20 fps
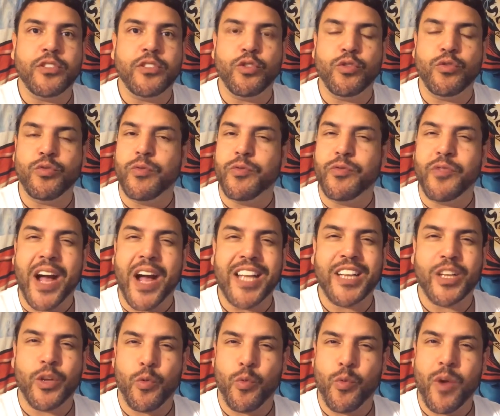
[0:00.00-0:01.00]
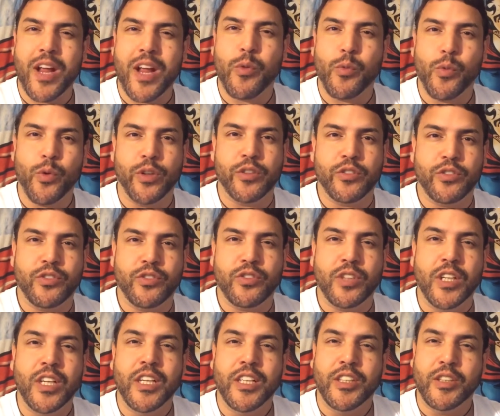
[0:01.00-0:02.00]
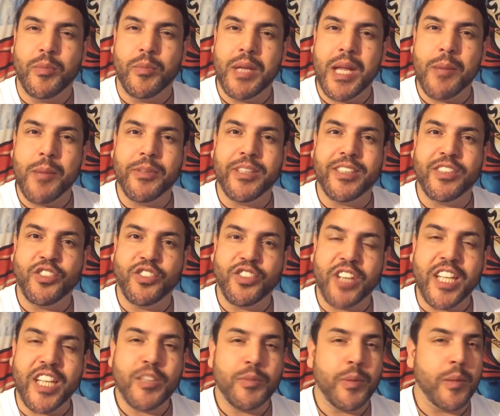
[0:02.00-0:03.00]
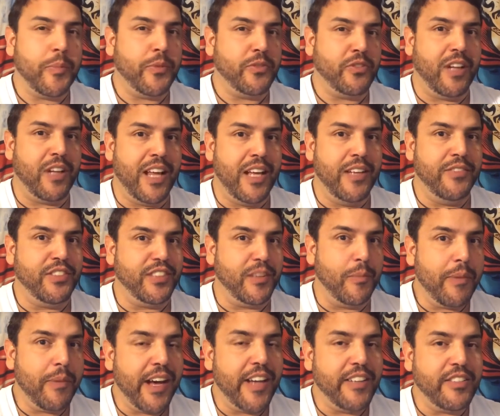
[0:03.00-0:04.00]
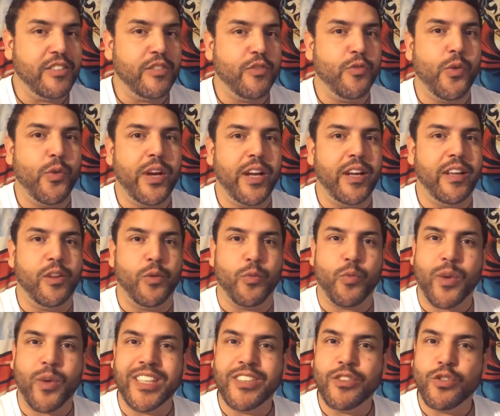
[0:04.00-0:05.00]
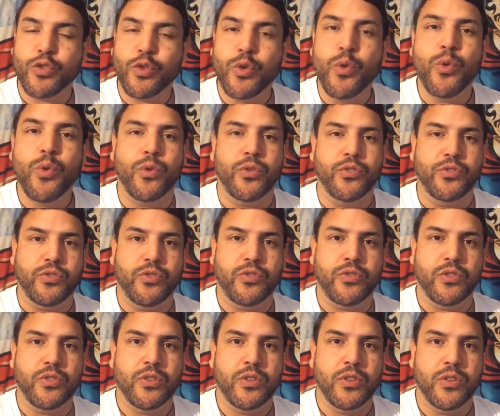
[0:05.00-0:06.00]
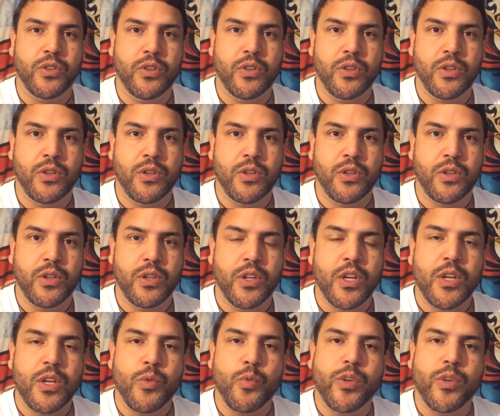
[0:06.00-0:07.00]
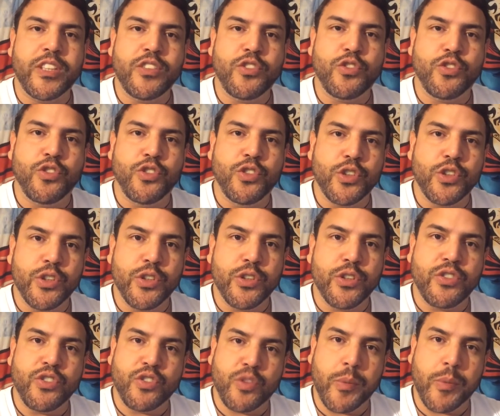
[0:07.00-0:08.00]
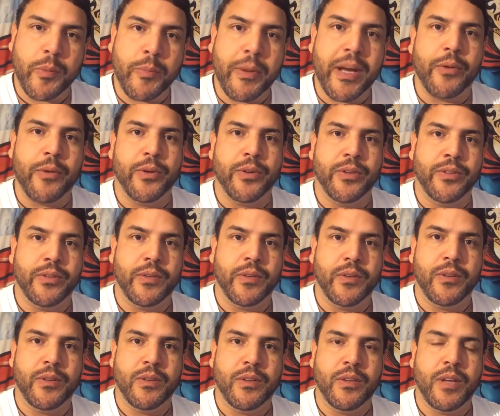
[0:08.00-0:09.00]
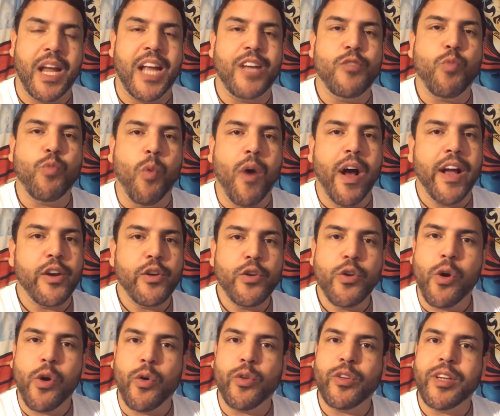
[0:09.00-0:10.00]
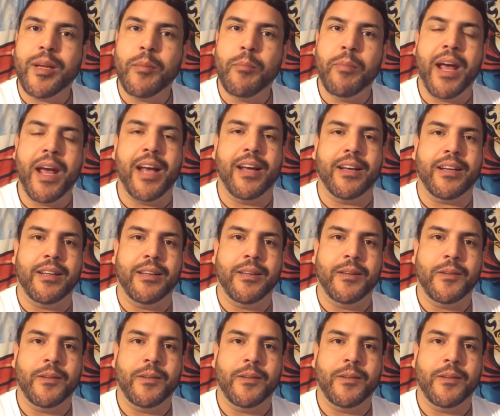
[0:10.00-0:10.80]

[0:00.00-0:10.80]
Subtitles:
to find the right words to be able to change people's lives in a positive way, the right tools. What is your superpower? And why are you holding it back?